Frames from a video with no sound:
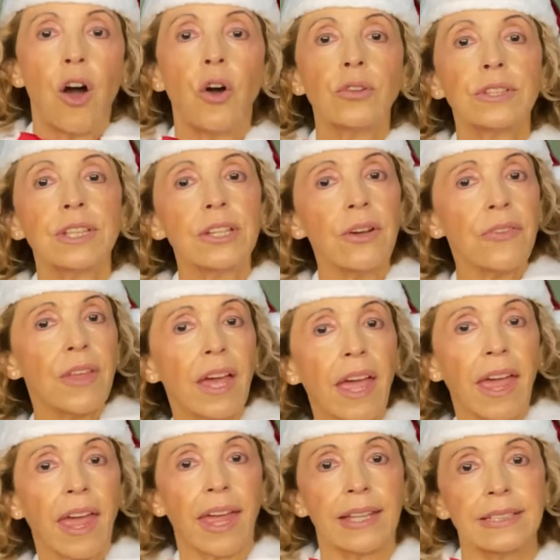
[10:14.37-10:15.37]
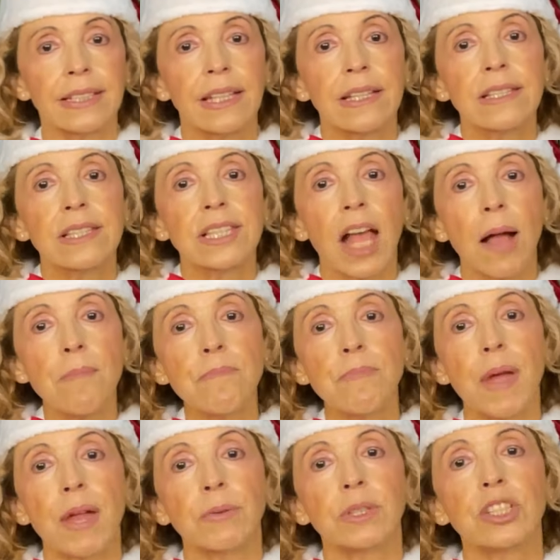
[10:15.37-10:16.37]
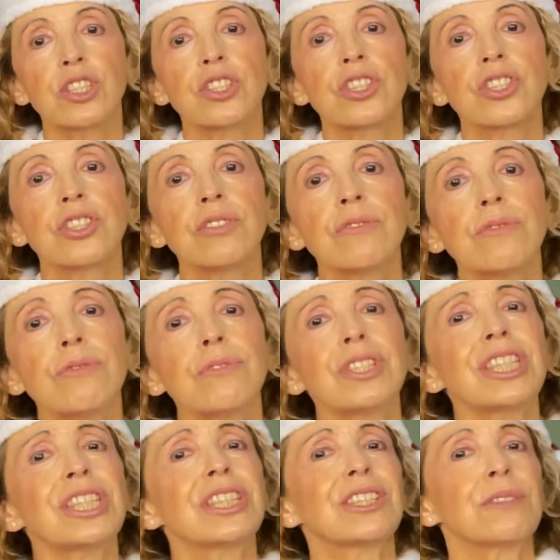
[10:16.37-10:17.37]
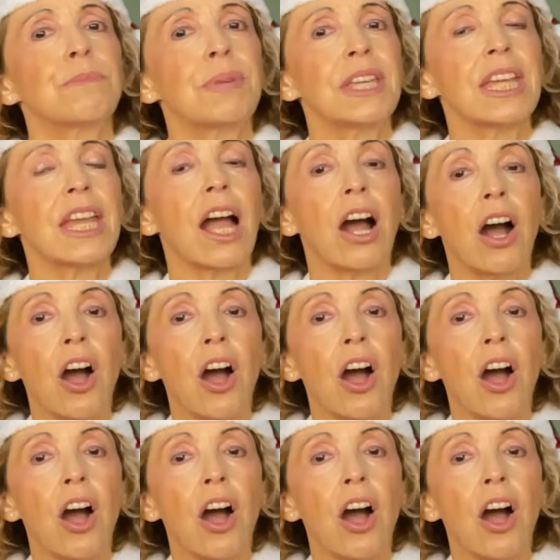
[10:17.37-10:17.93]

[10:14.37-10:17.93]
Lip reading: On the other hand, some parents choose to be